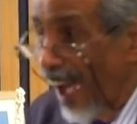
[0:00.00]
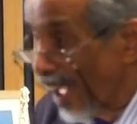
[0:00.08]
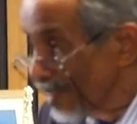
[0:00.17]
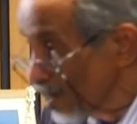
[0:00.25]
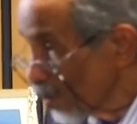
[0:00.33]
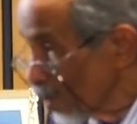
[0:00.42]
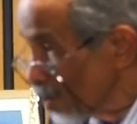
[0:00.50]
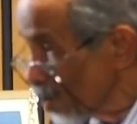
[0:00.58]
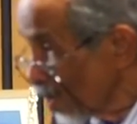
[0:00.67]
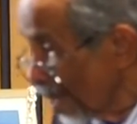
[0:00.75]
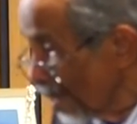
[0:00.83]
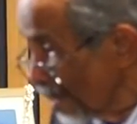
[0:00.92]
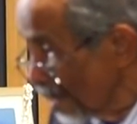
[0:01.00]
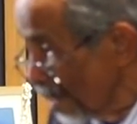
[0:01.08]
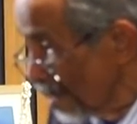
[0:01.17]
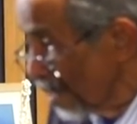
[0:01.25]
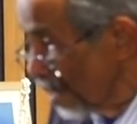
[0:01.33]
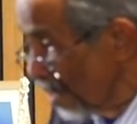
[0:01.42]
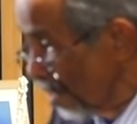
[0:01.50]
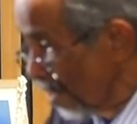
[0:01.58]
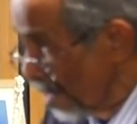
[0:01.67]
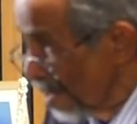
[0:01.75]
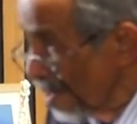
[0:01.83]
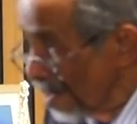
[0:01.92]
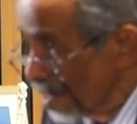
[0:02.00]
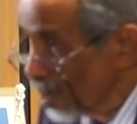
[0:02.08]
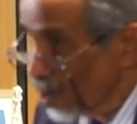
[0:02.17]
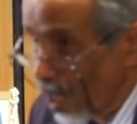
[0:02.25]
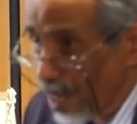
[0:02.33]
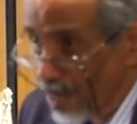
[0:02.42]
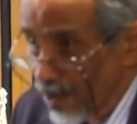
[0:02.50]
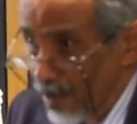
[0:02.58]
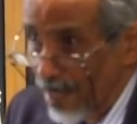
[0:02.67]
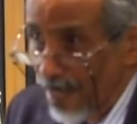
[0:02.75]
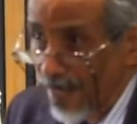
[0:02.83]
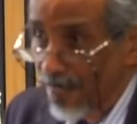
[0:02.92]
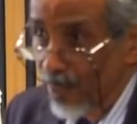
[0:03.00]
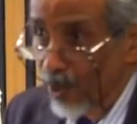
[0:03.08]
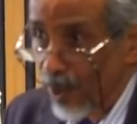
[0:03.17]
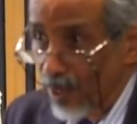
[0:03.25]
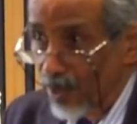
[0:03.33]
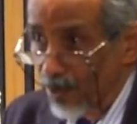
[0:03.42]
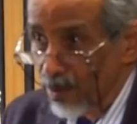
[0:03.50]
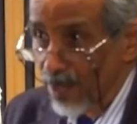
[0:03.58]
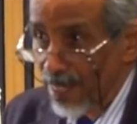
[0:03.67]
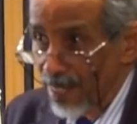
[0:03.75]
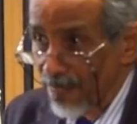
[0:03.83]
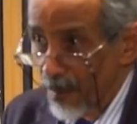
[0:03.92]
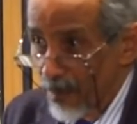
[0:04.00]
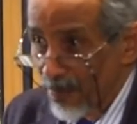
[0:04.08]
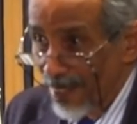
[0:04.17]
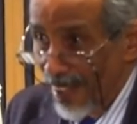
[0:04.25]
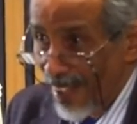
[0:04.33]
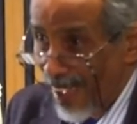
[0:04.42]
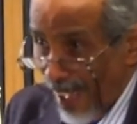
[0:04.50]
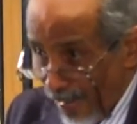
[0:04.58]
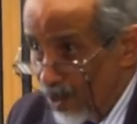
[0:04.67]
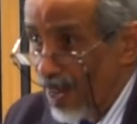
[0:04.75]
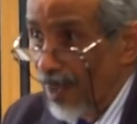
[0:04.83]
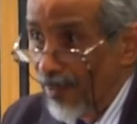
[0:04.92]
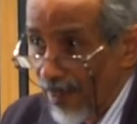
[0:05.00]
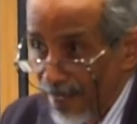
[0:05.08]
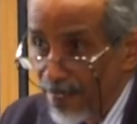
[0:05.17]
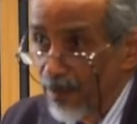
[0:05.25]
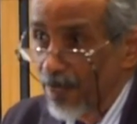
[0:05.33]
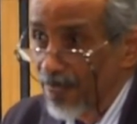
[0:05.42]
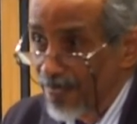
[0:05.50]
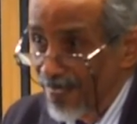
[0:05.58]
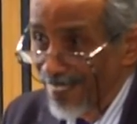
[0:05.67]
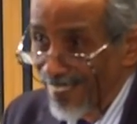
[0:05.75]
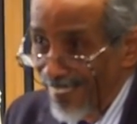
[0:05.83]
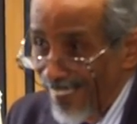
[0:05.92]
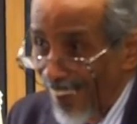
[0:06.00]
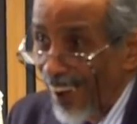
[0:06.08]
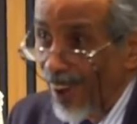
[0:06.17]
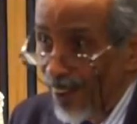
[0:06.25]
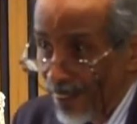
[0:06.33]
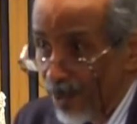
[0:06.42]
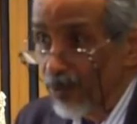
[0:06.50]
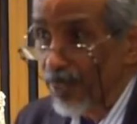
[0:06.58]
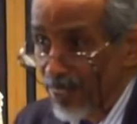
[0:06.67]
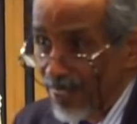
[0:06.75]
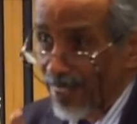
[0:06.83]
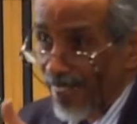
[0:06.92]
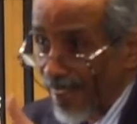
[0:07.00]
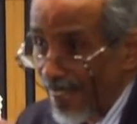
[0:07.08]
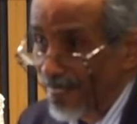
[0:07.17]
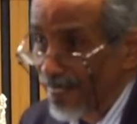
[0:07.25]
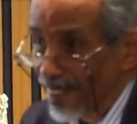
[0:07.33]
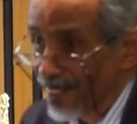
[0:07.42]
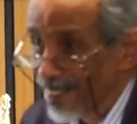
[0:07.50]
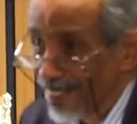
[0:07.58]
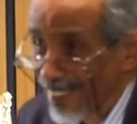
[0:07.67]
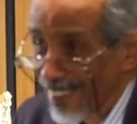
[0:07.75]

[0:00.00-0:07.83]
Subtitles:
And the scholars and the scholars from India and the scholars from Greece actually have arguments, or questions and answers.